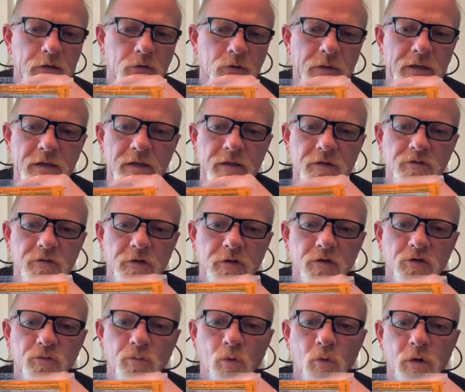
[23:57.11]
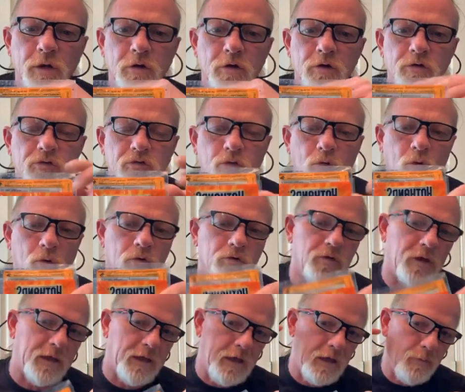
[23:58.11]
You can get these in the sporting goods stores.
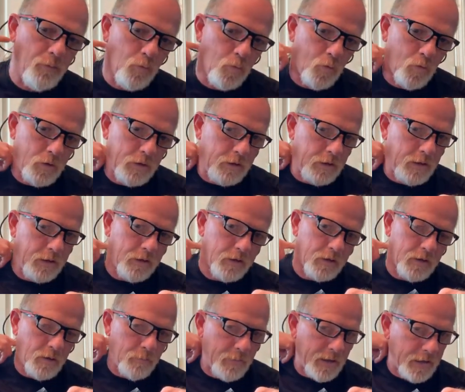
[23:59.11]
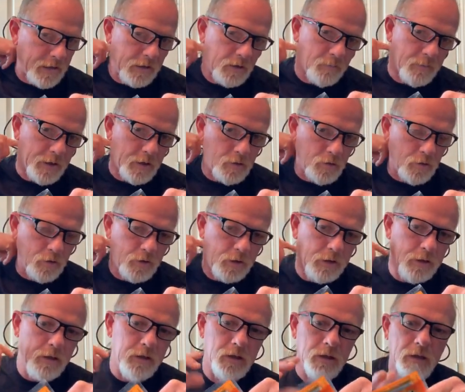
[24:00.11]
I kept 1 down in the back of my
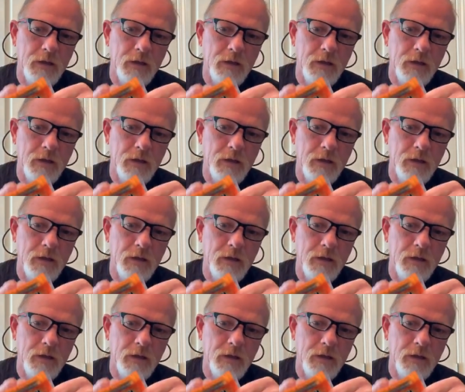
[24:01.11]
hoodie,